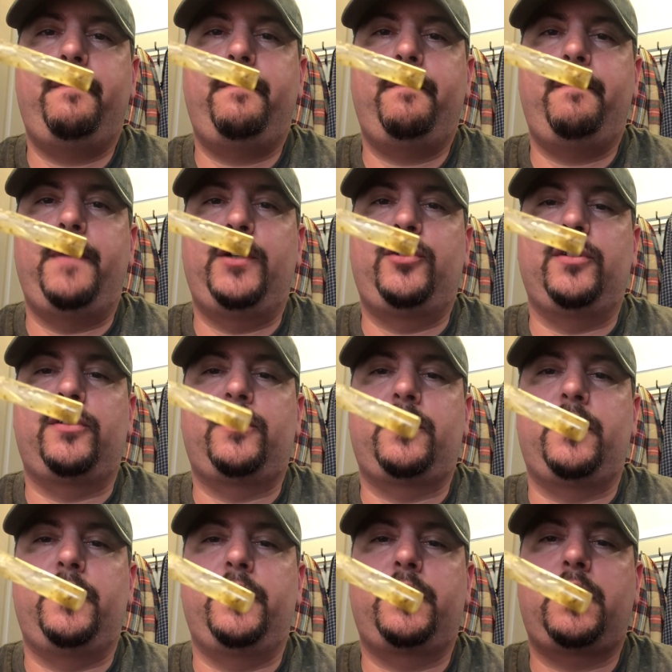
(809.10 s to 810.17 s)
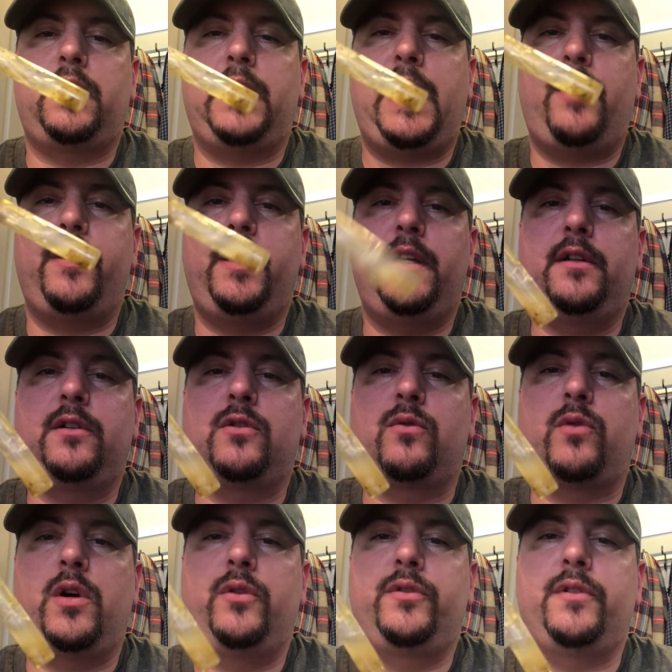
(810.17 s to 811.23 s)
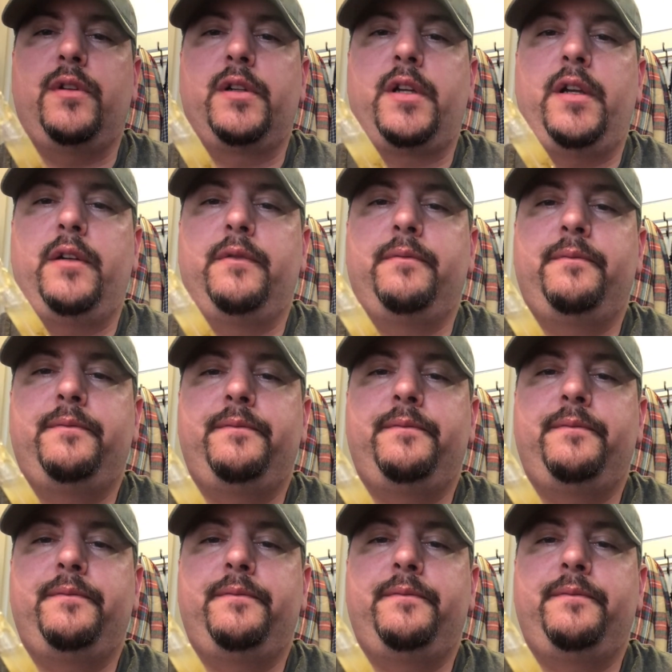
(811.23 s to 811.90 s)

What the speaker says: It just turned cloudy and gross looking.